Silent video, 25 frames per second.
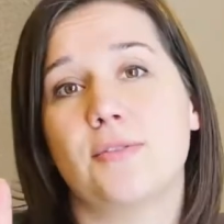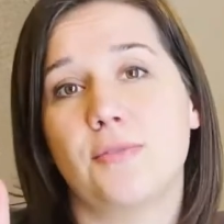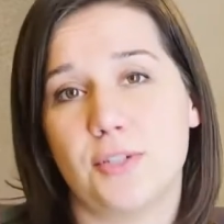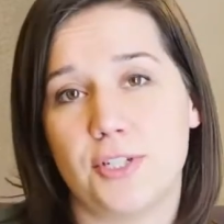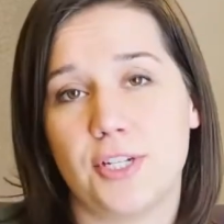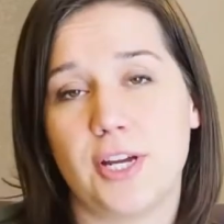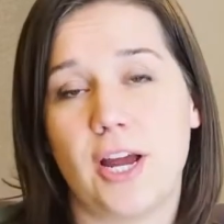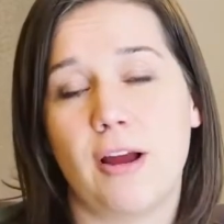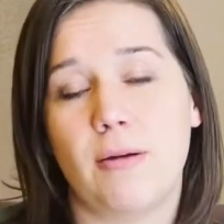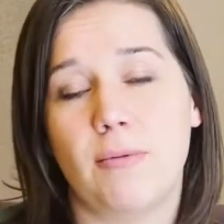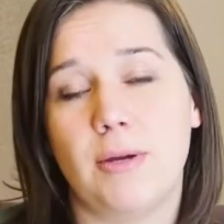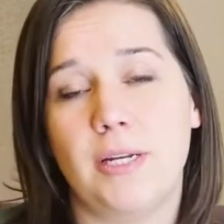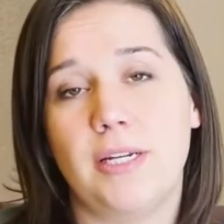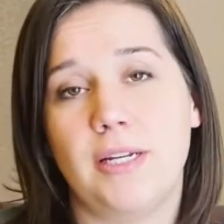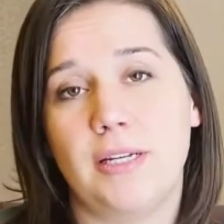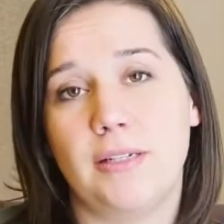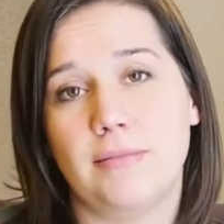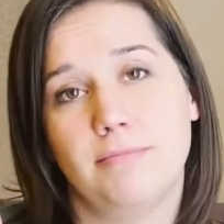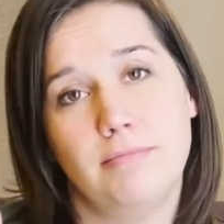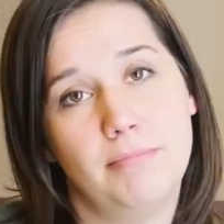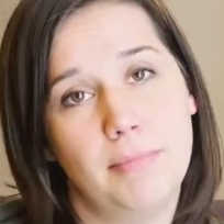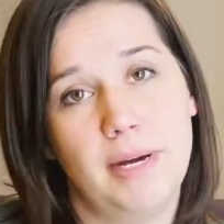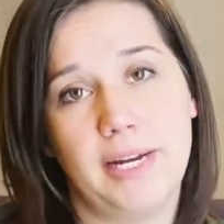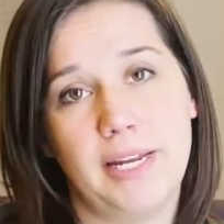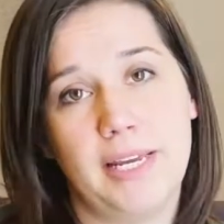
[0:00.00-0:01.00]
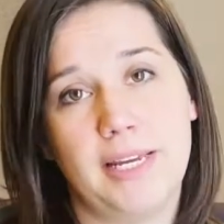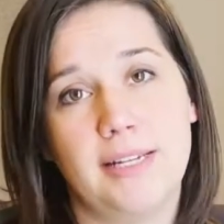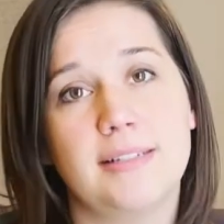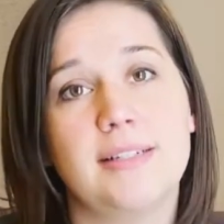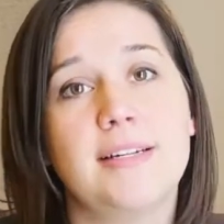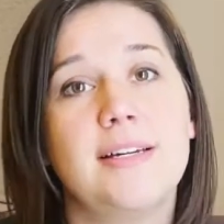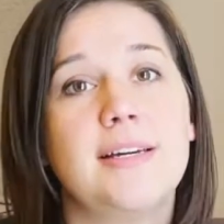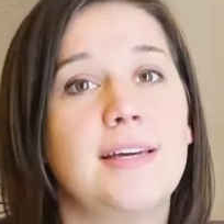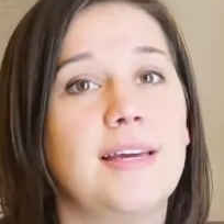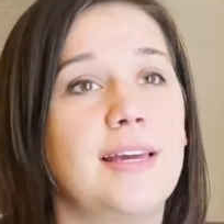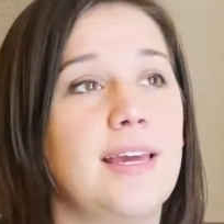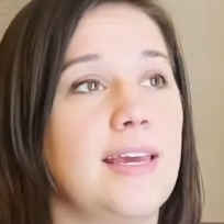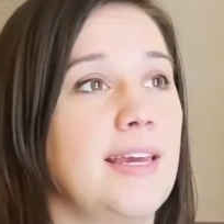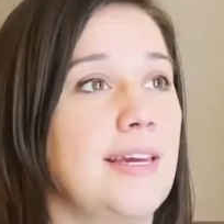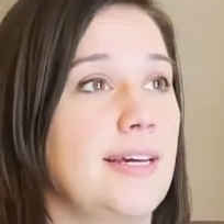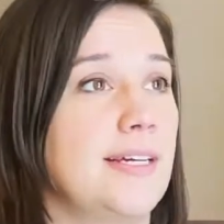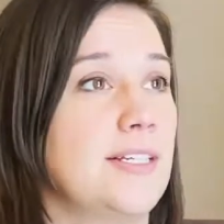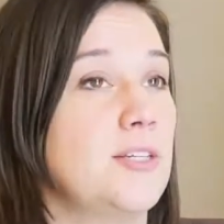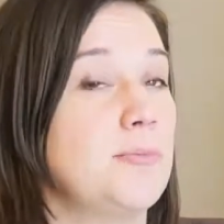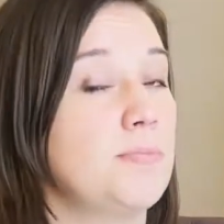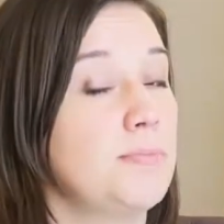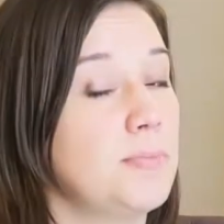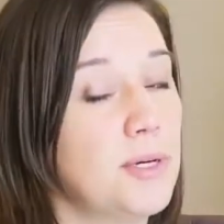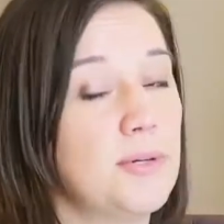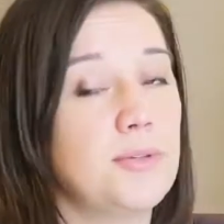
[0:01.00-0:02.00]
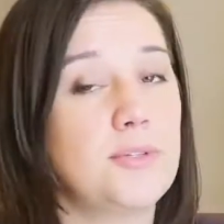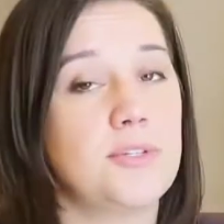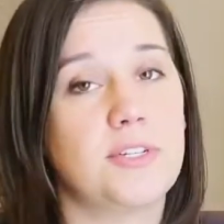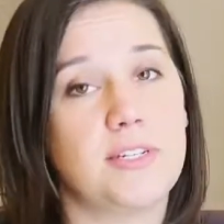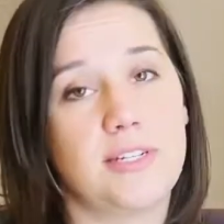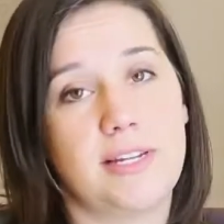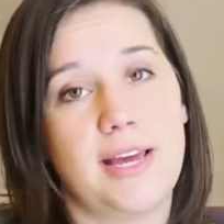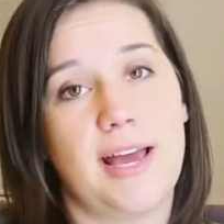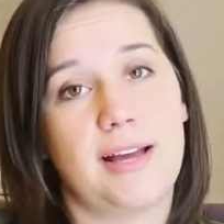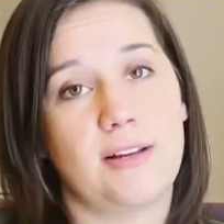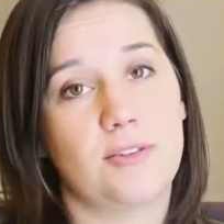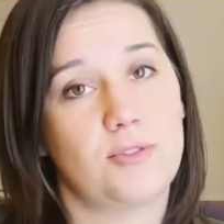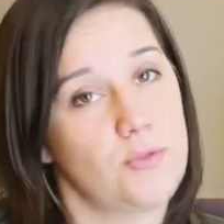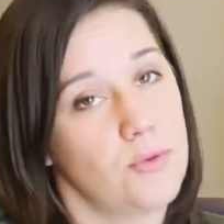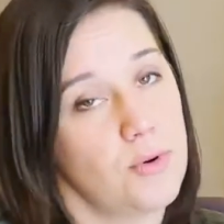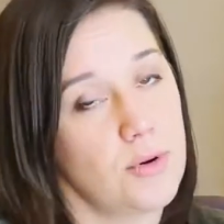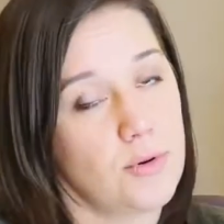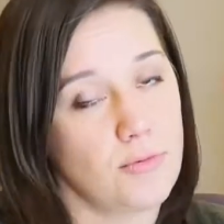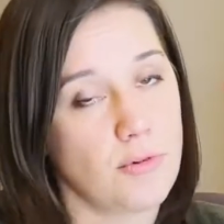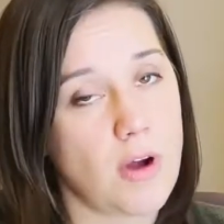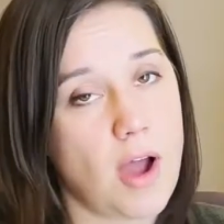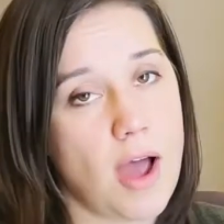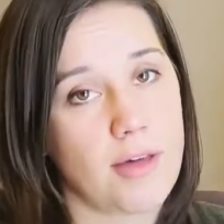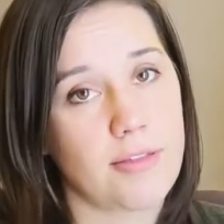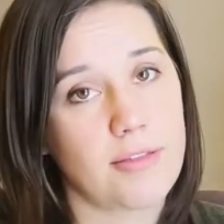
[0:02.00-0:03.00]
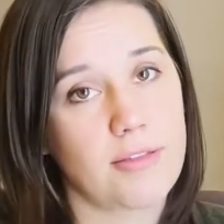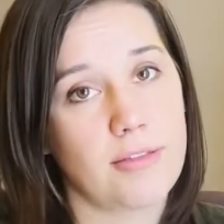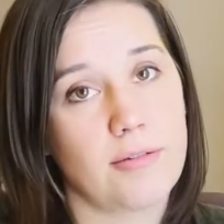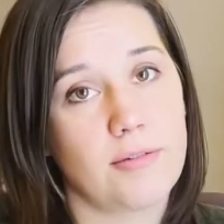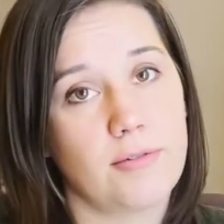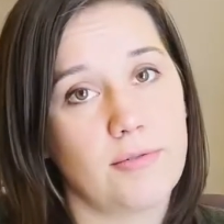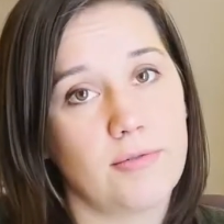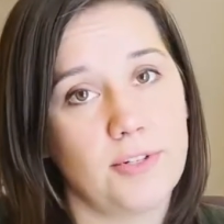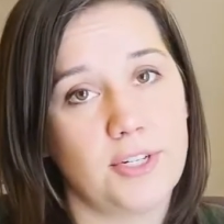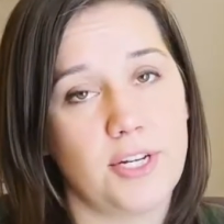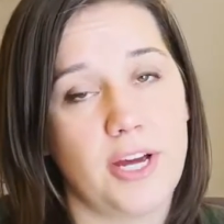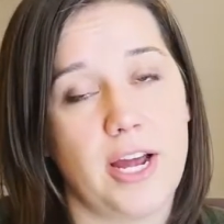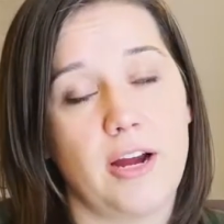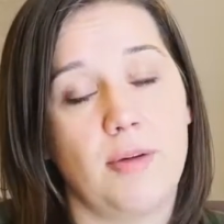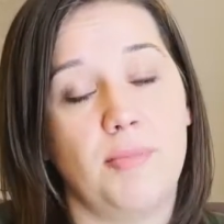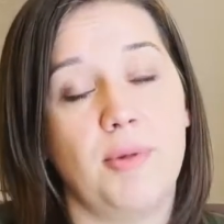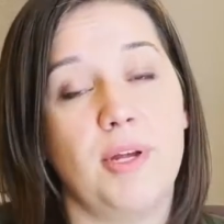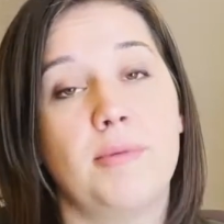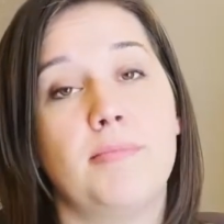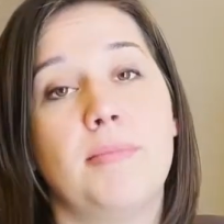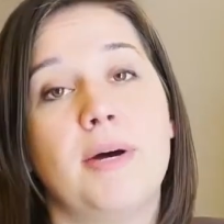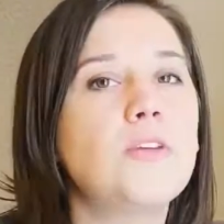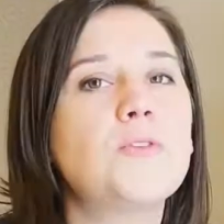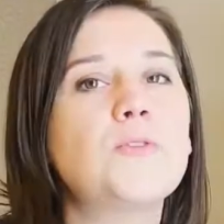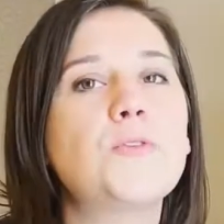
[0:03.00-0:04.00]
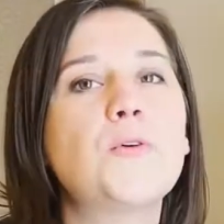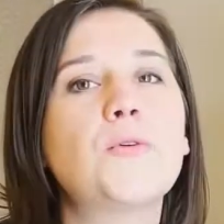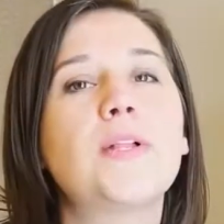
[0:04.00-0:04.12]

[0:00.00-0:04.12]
retirement money and post-tax or Roth retirement money. So